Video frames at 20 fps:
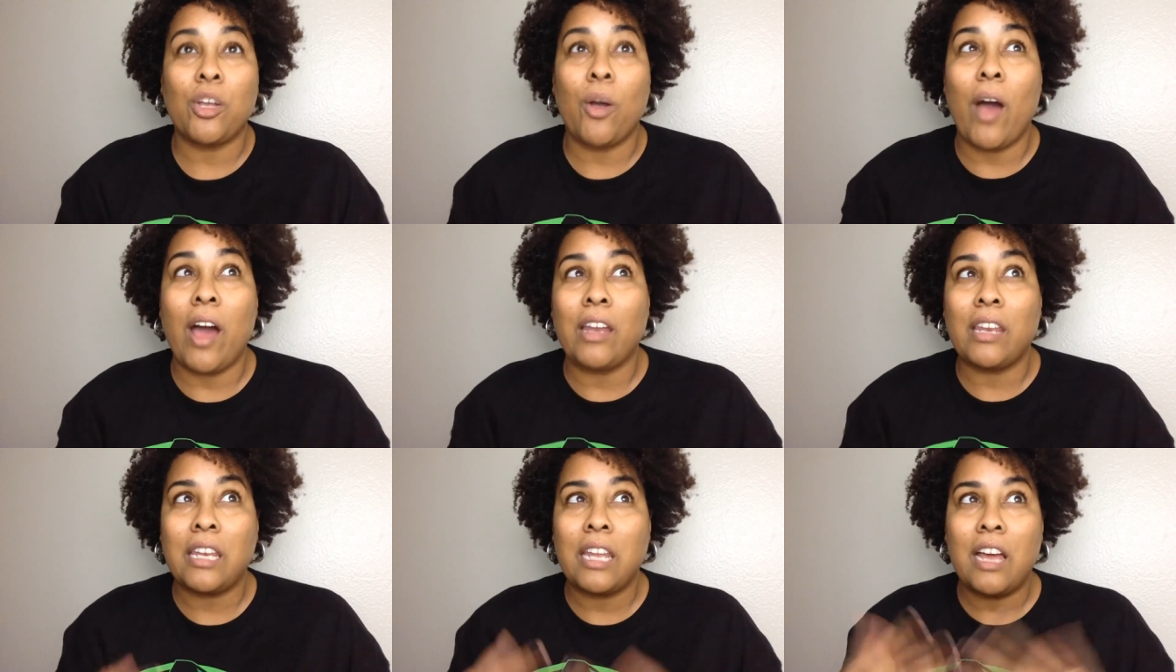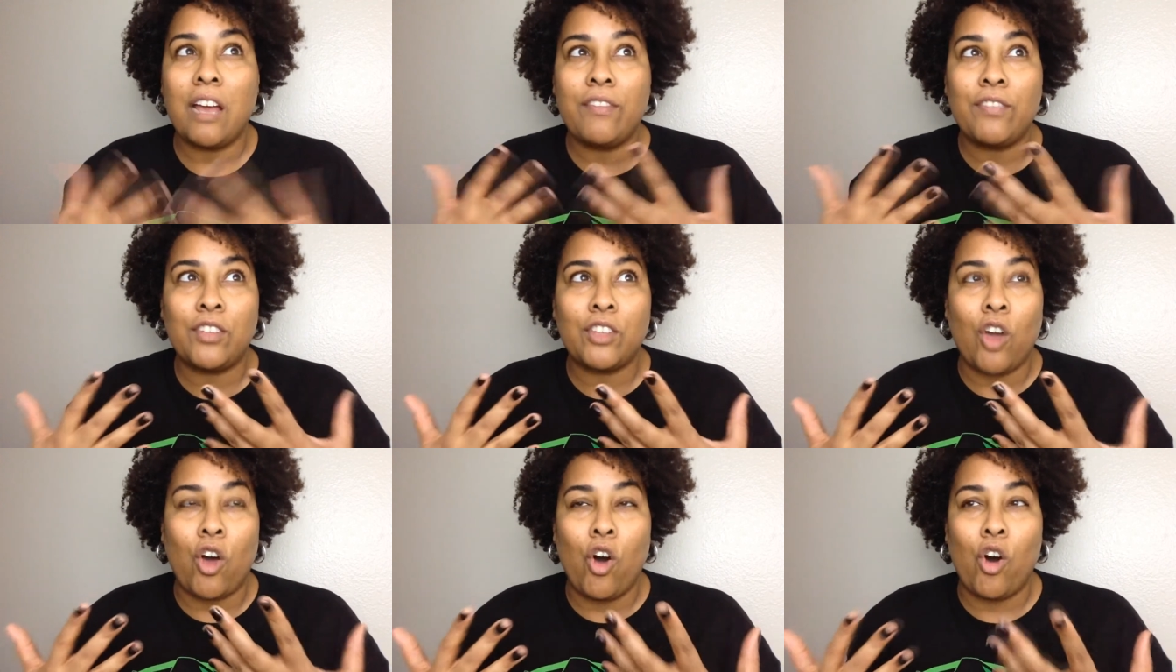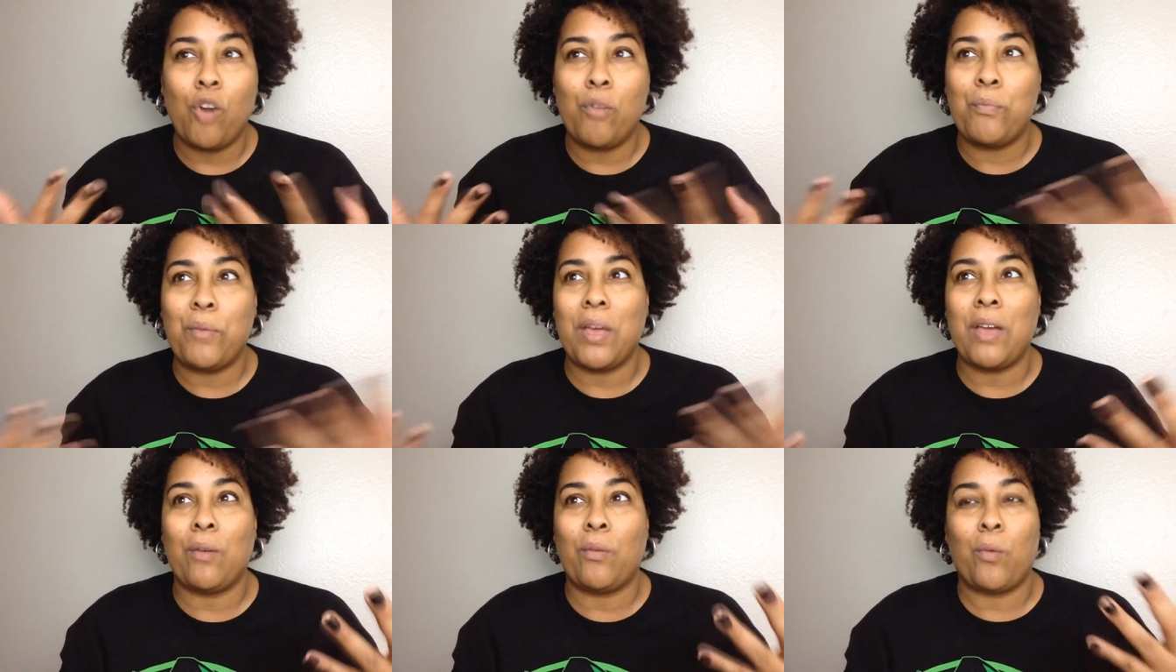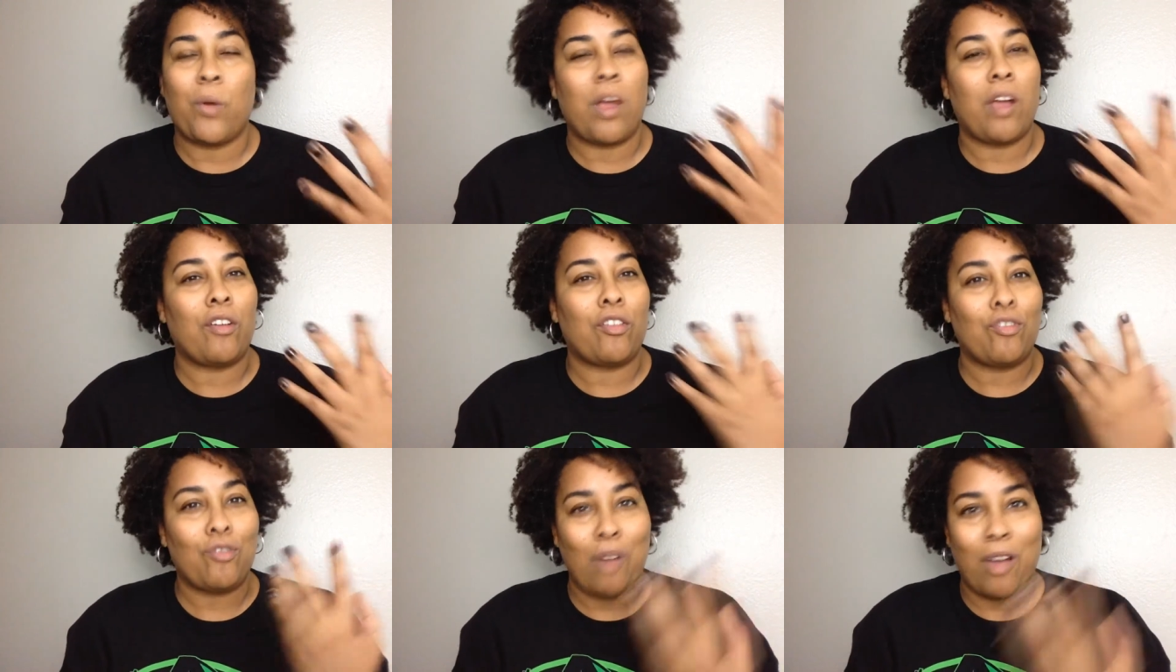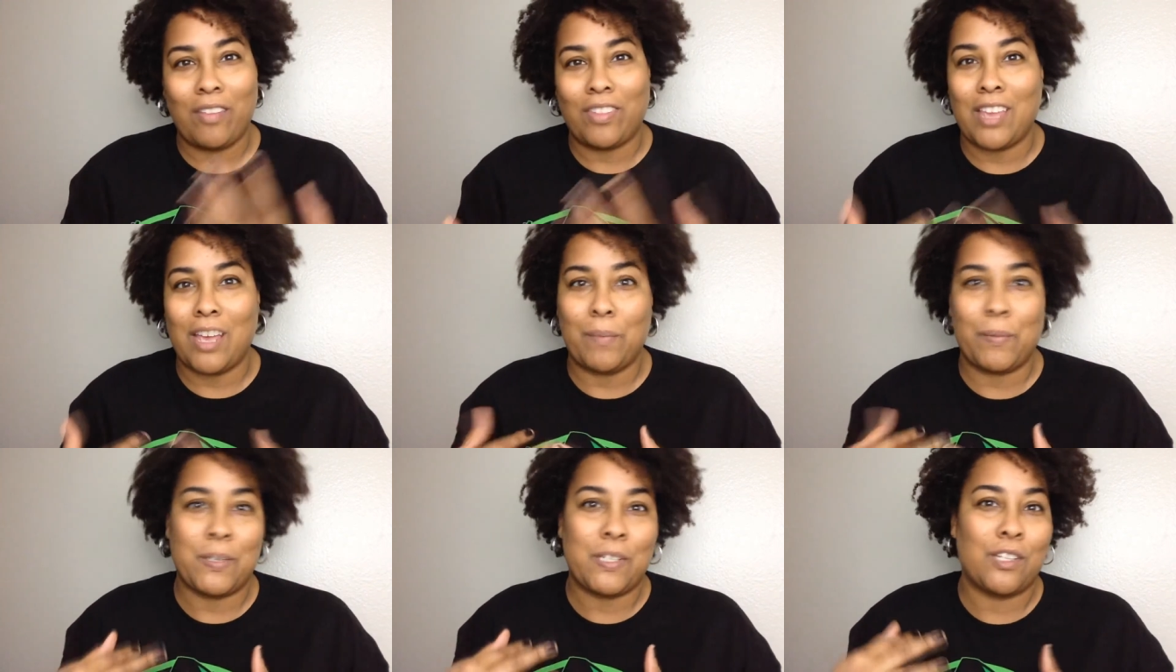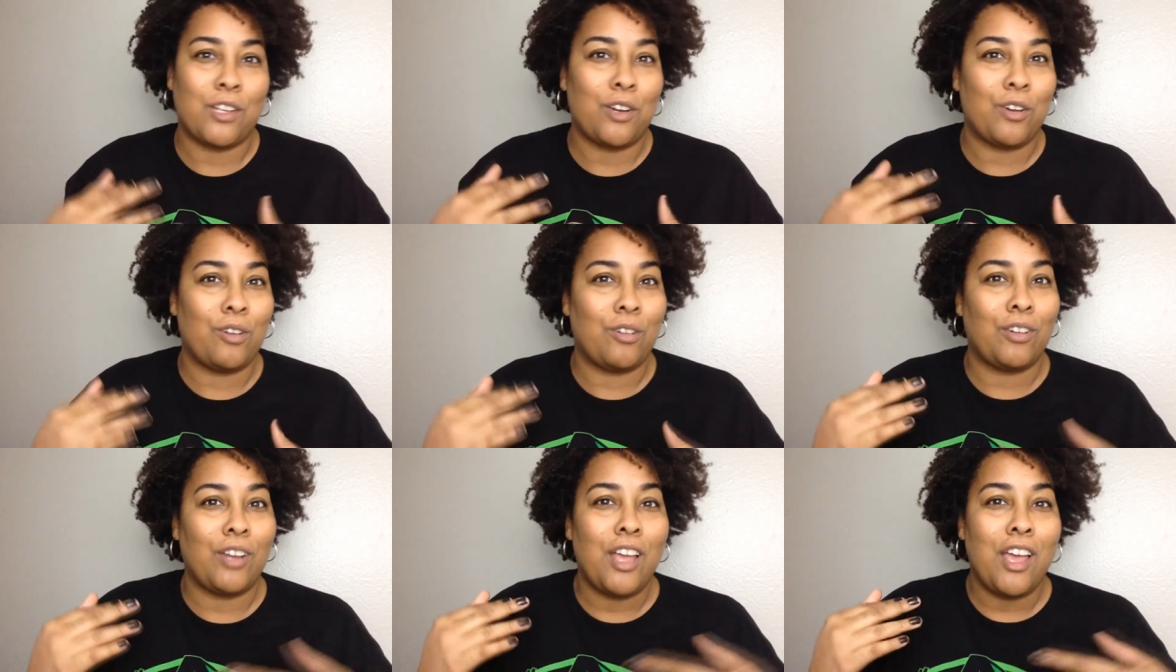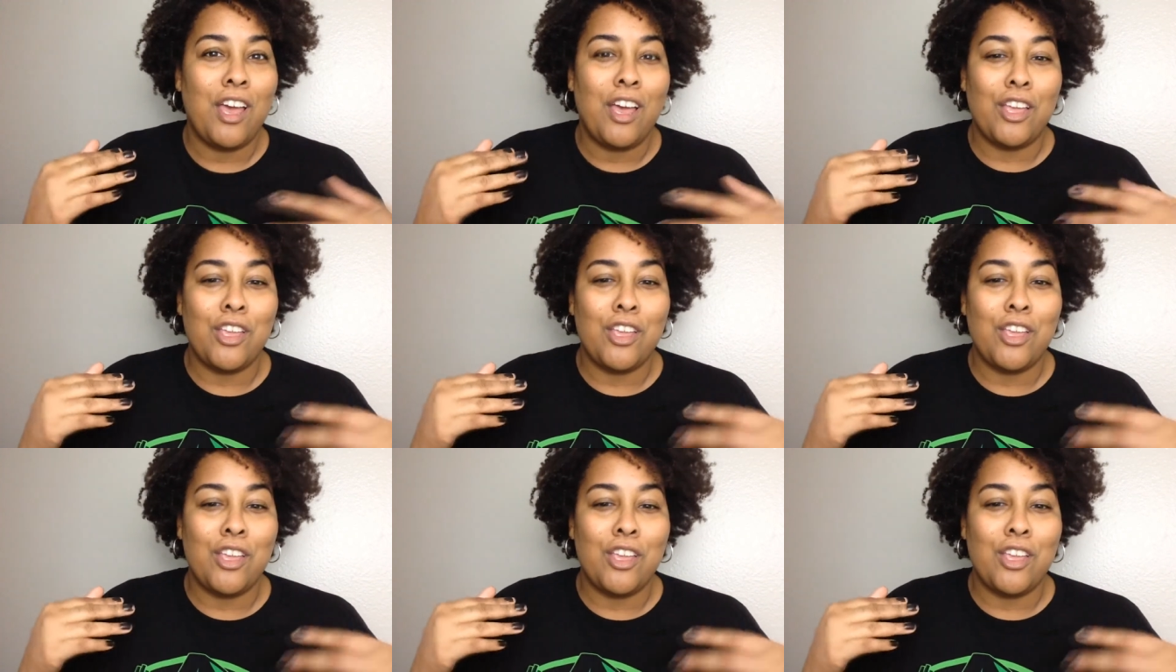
so I loved the whole bit where throughout the episode,